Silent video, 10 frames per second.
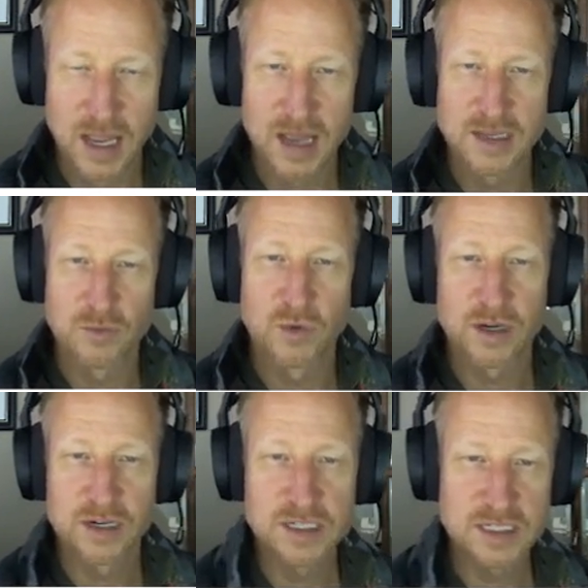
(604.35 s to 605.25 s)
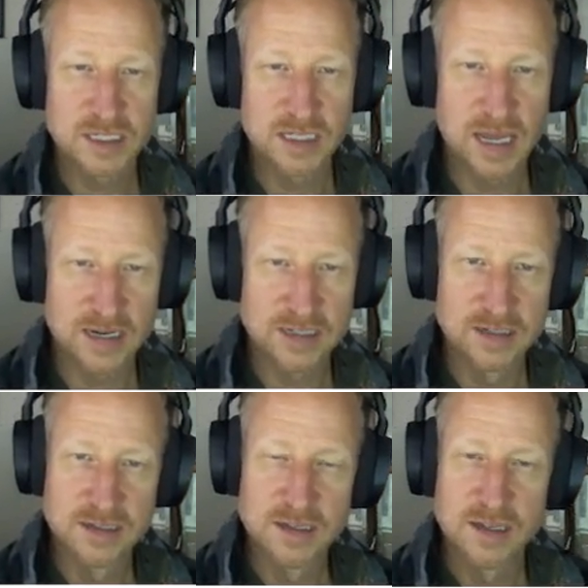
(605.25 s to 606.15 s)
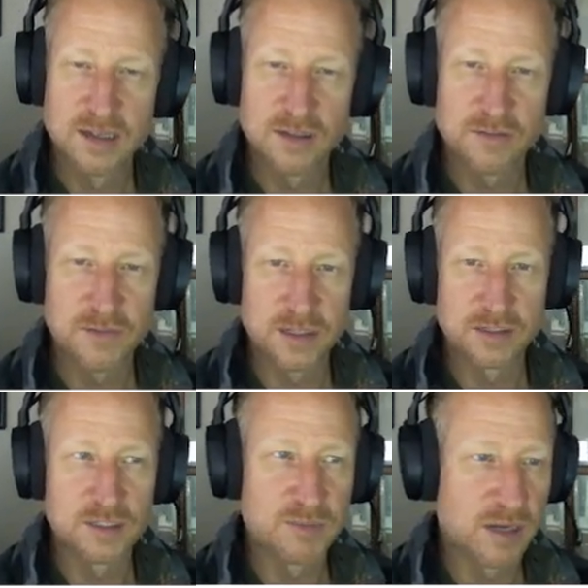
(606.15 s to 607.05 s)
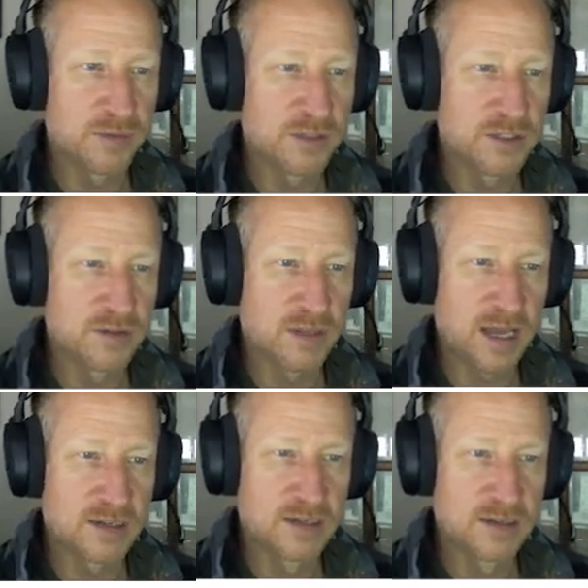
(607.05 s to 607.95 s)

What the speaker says: And then we're going to select the field to be able to do that.